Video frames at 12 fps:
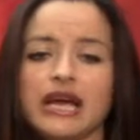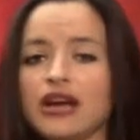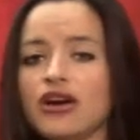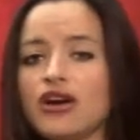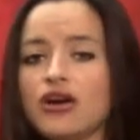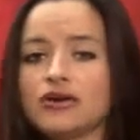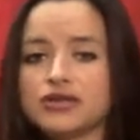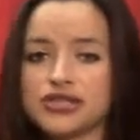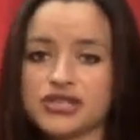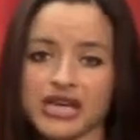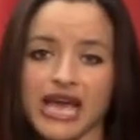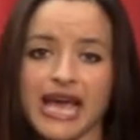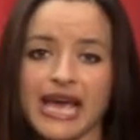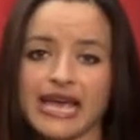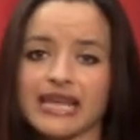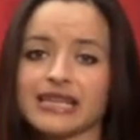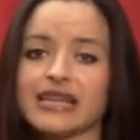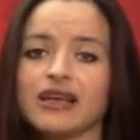go and
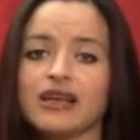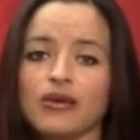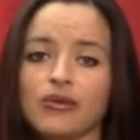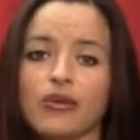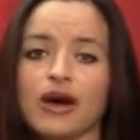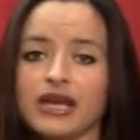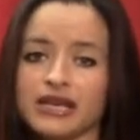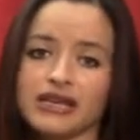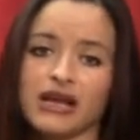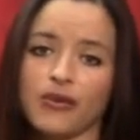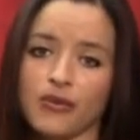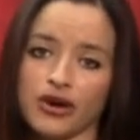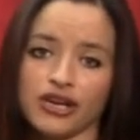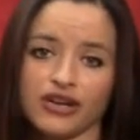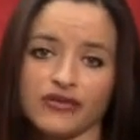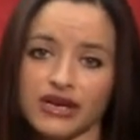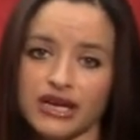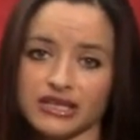shed what is not worthy
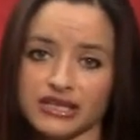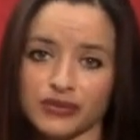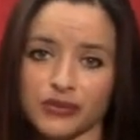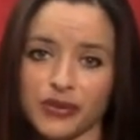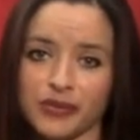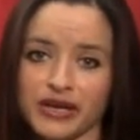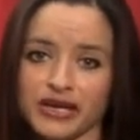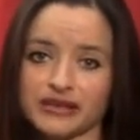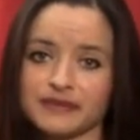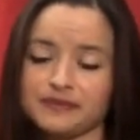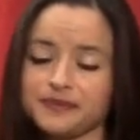of us as women.